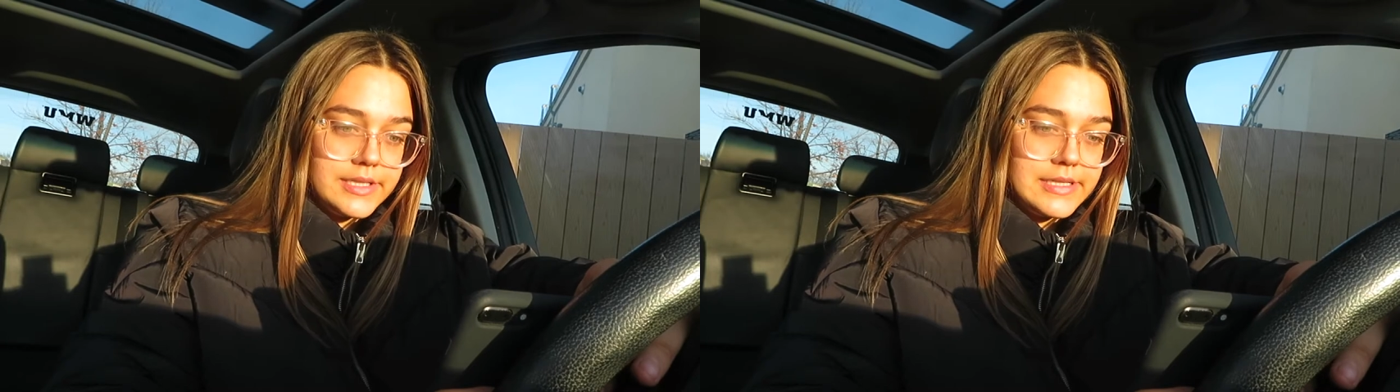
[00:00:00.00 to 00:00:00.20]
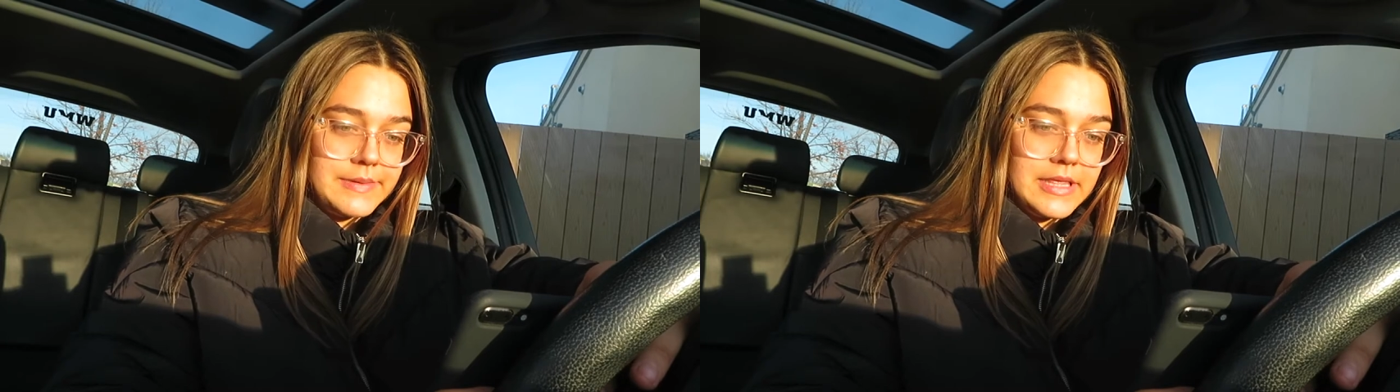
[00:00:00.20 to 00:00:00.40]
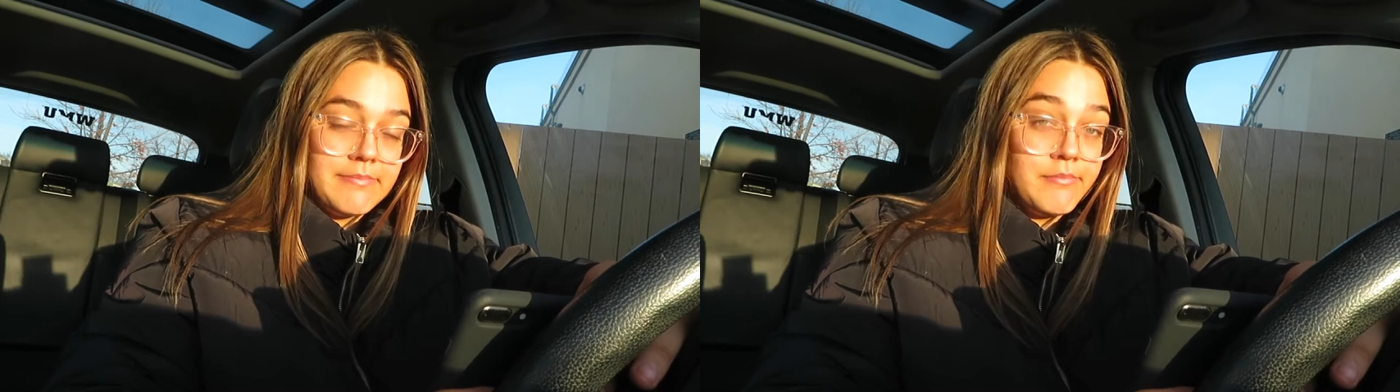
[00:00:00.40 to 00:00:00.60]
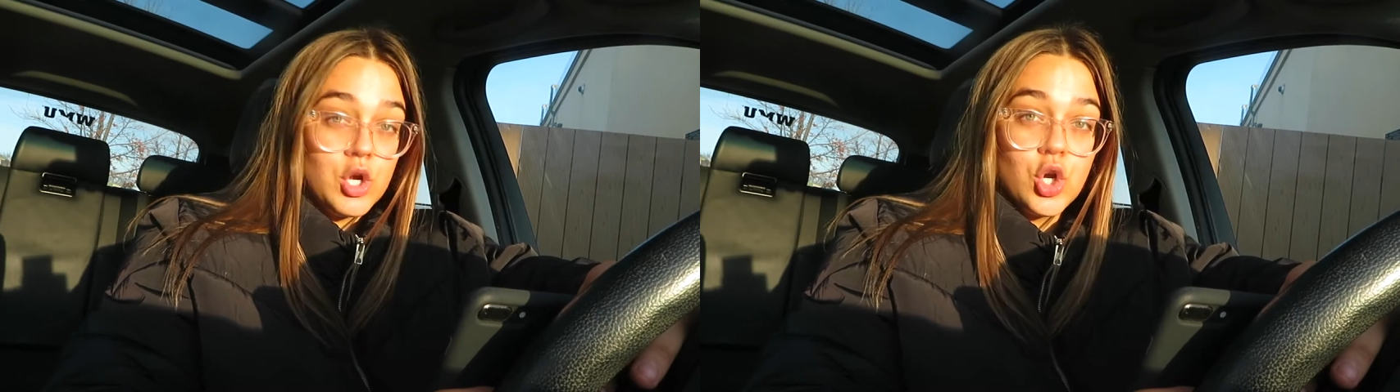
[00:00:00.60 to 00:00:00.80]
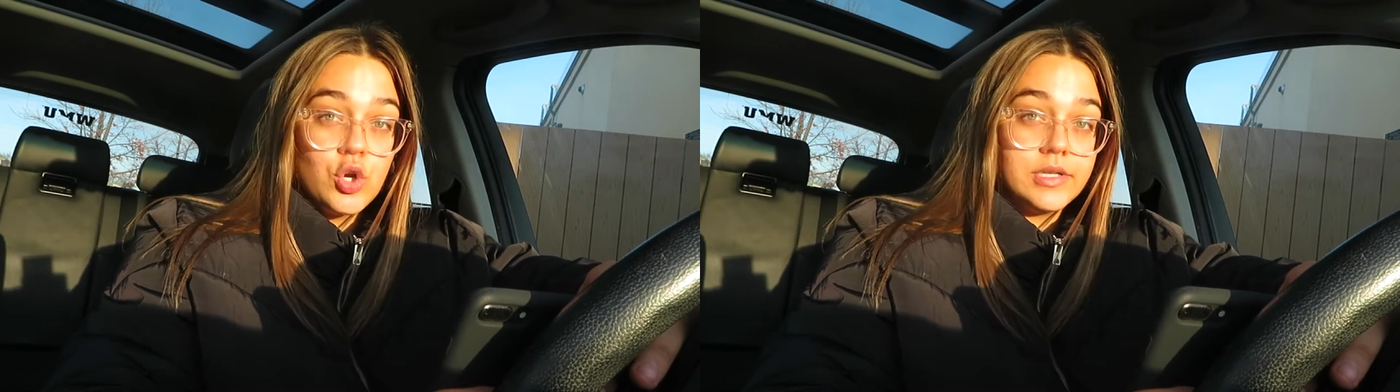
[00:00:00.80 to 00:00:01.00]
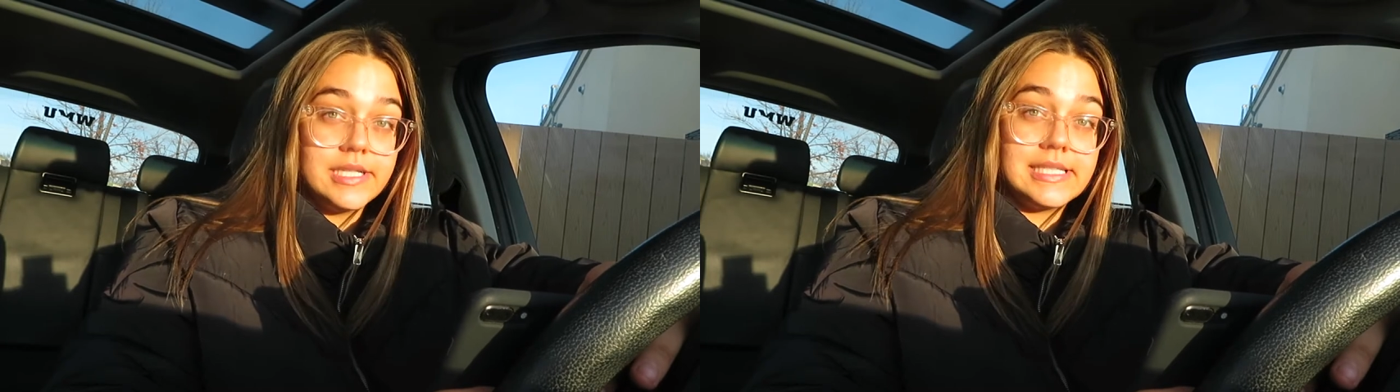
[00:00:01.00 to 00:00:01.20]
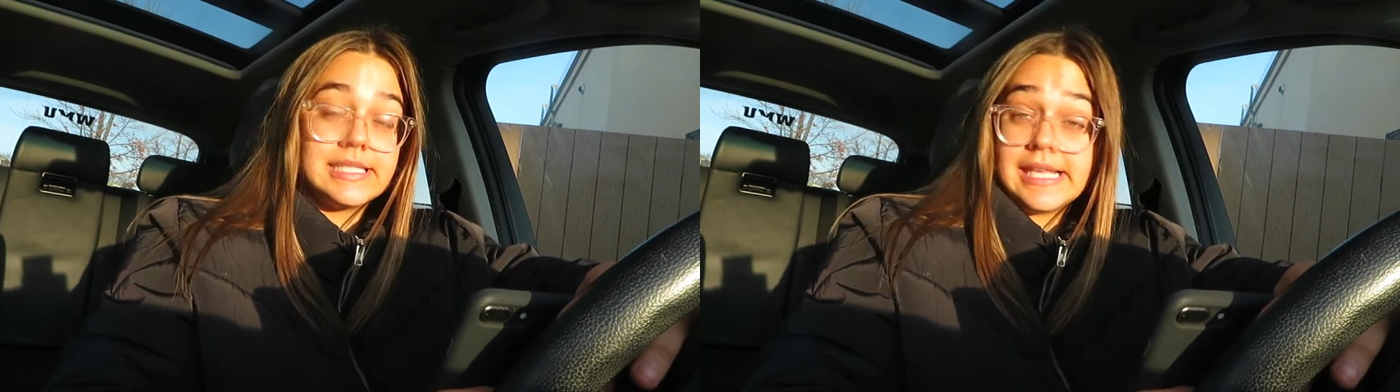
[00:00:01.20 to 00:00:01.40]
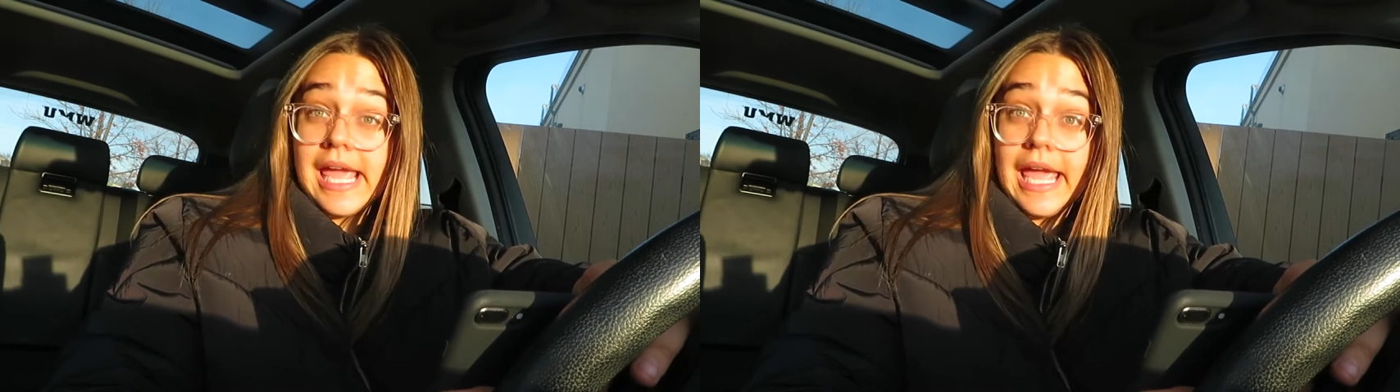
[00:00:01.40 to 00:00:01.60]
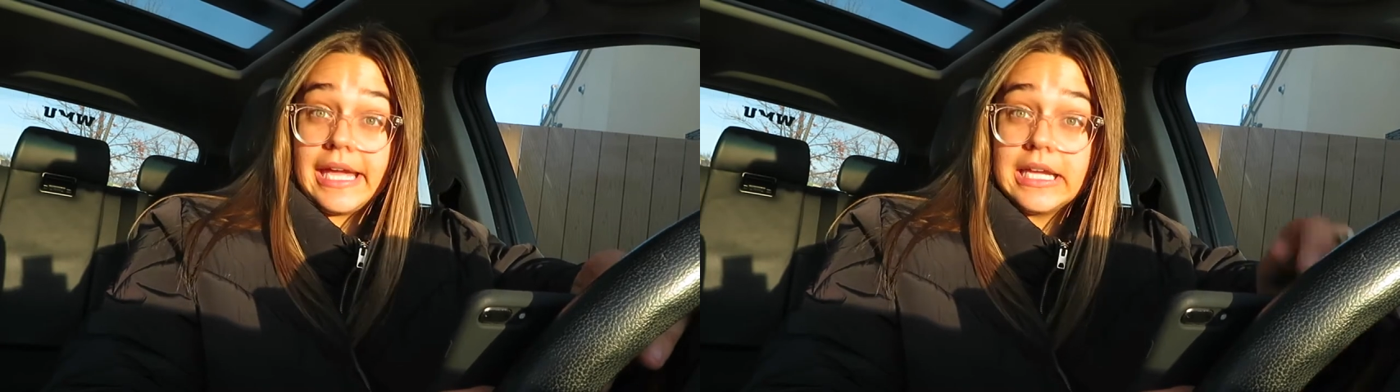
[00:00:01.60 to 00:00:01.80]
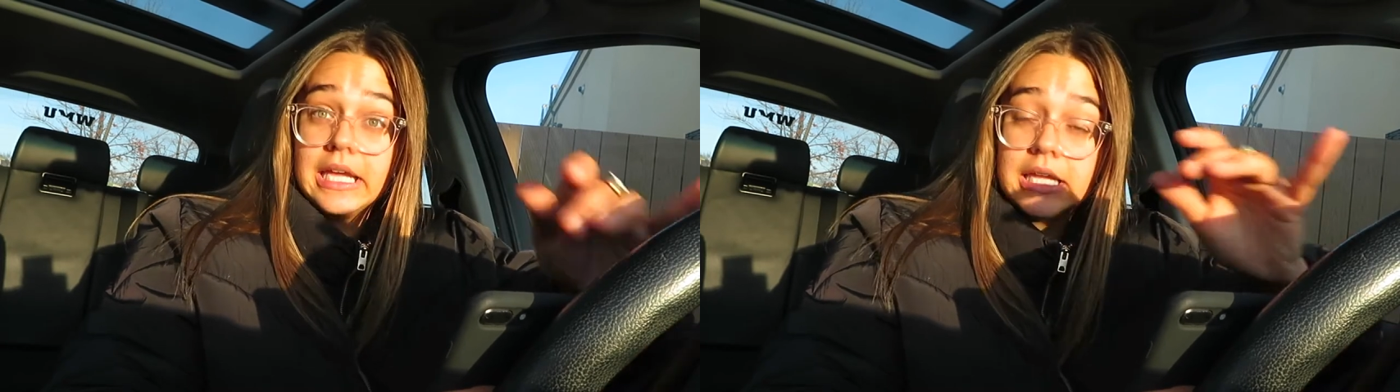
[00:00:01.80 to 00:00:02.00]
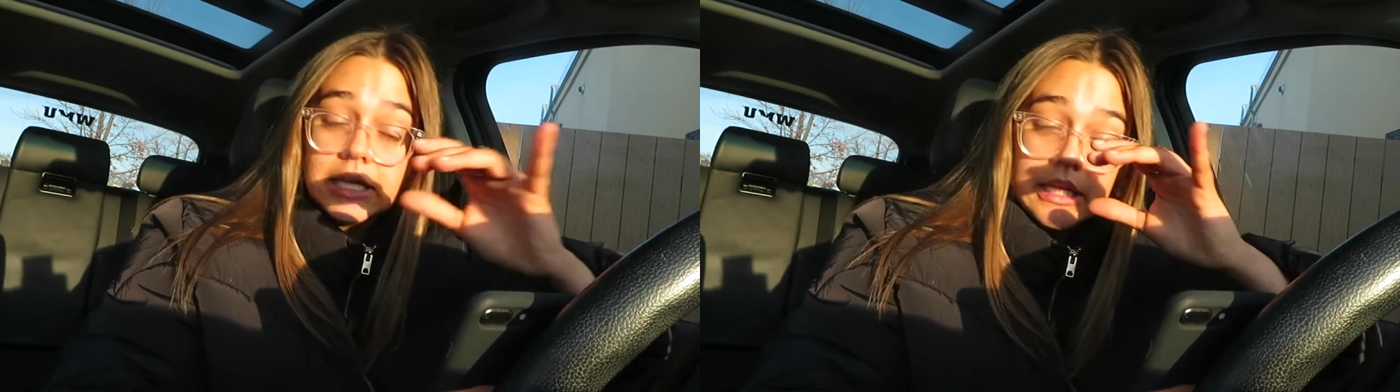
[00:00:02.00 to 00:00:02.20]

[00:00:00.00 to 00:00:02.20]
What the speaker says: because I'm in the mood to sing.